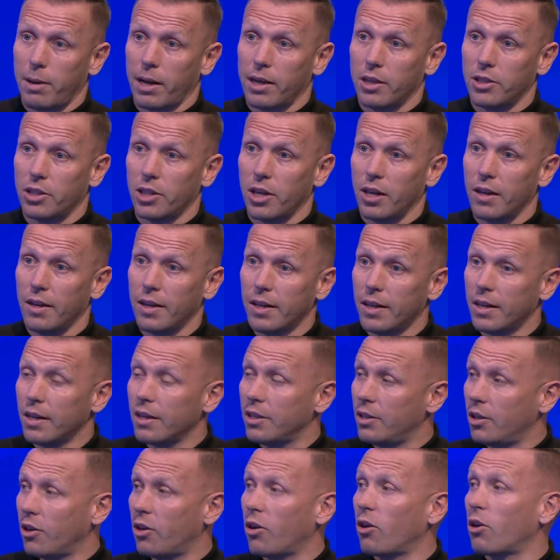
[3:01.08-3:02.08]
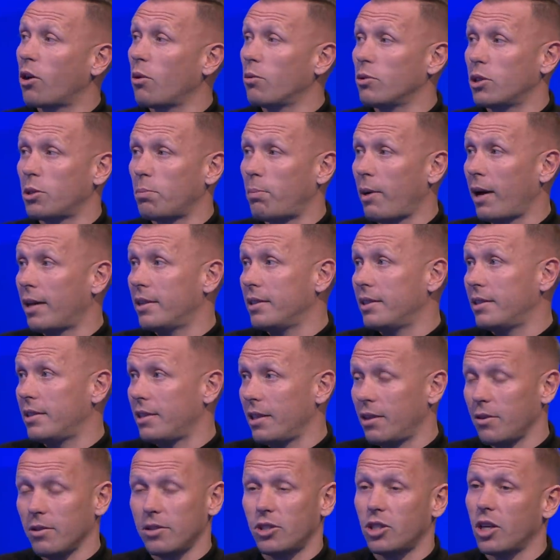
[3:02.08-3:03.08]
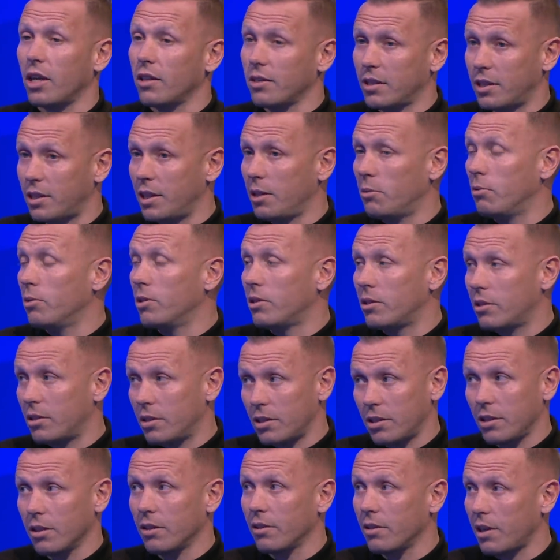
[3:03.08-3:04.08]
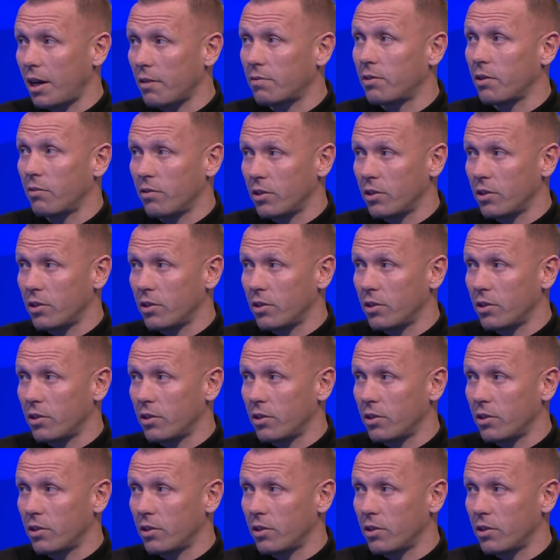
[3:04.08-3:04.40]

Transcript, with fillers: manager. Mm. You've got to go and spend. You know, Chelsea would still have to